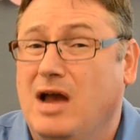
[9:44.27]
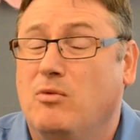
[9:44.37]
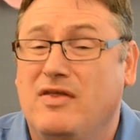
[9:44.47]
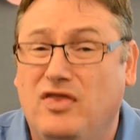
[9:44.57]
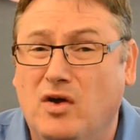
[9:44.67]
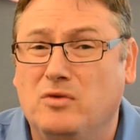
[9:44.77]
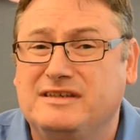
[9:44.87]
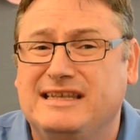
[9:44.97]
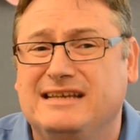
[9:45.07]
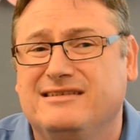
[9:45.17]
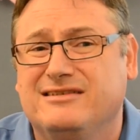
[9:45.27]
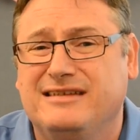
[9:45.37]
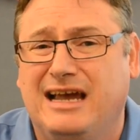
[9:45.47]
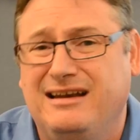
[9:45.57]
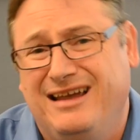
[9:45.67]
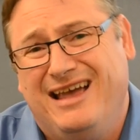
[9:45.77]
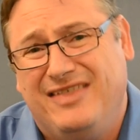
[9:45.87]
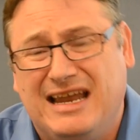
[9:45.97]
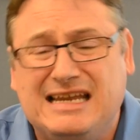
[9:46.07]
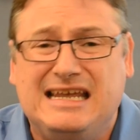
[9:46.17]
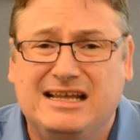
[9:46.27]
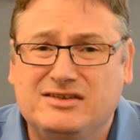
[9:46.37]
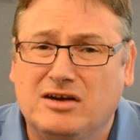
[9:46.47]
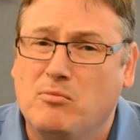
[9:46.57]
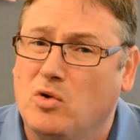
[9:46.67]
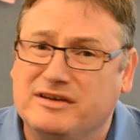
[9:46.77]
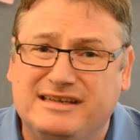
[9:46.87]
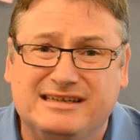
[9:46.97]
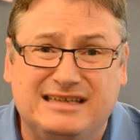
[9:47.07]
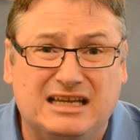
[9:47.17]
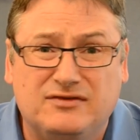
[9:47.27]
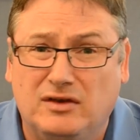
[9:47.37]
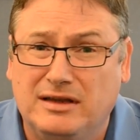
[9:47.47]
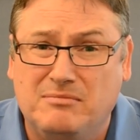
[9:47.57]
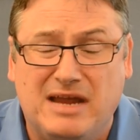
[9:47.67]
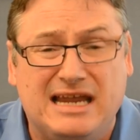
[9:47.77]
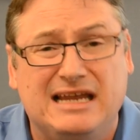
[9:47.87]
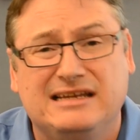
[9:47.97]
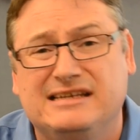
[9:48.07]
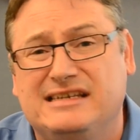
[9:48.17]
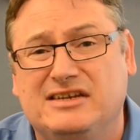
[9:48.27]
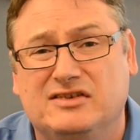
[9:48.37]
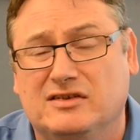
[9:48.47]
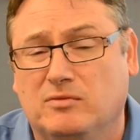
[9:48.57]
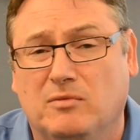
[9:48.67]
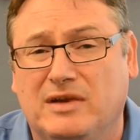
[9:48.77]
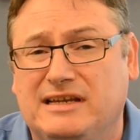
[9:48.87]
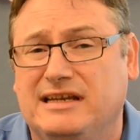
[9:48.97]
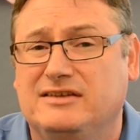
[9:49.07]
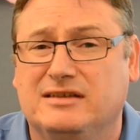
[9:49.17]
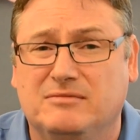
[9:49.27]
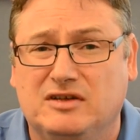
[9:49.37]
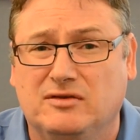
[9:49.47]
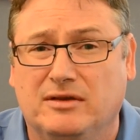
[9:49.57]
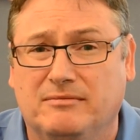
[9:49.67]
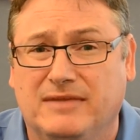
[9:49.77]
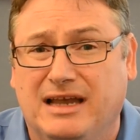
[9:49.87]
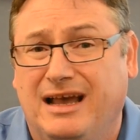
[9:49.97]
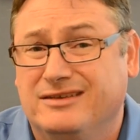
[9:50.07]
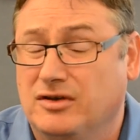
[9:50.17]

When those things are done, then kids are more successful in making decisions when we teach them to them.